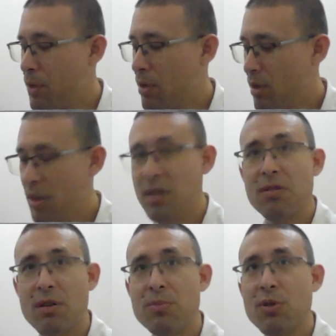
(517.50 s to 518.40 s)
in
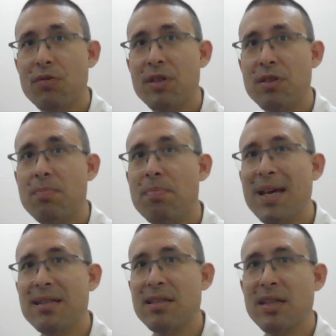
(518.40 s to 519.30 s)
terms of this
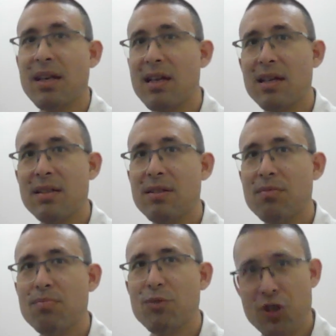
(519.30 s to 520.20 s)
basic
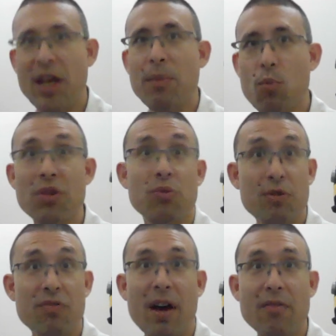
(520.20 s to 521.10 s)
shape 1, 3,
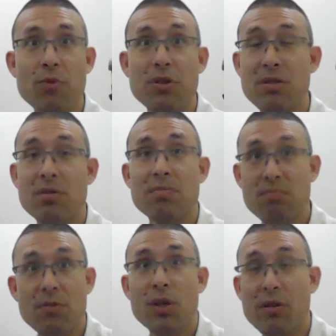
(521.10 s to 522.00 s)
5, which is,
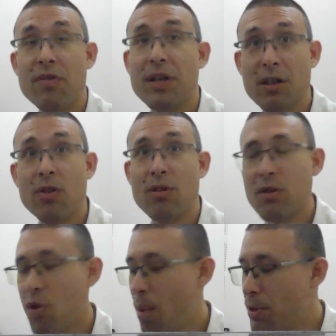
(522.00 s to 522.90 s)
you know, a very
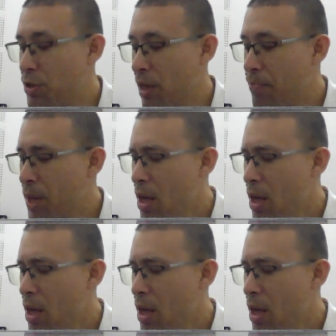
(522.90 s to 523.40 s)
common shape.